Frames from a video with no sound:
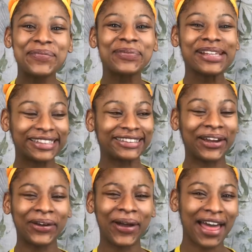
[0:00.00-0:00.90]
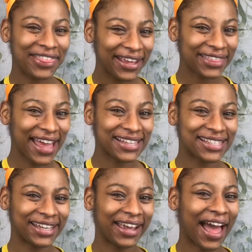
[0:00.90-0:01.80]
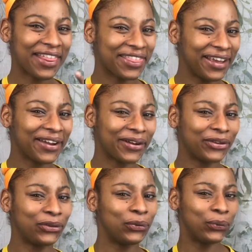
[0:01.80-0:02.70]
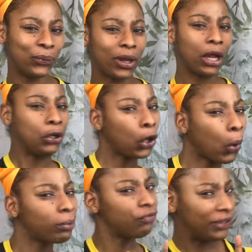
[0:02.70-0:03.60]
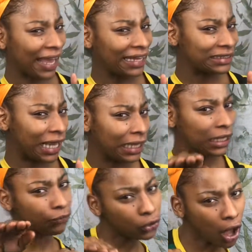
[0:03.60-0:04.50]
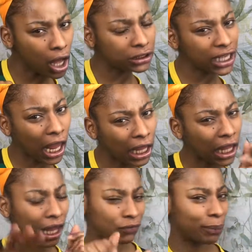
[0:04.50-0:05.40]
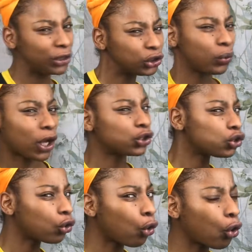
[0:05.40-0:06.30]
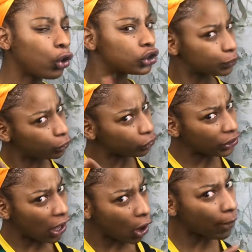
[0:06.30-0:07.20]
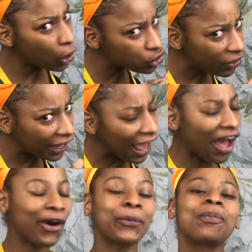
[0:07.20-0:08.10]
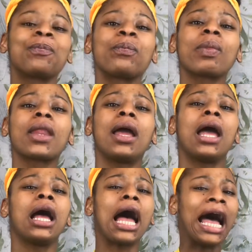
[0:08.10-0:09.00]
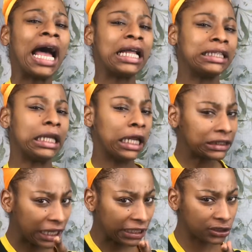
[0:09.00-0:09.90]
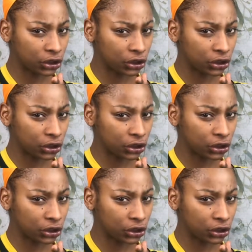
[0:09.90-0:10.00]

So I think that's it. I think you know if you can take it, if you can't take it, if you're a bit too unsure, just put on your elbow and try it out. And let's get into the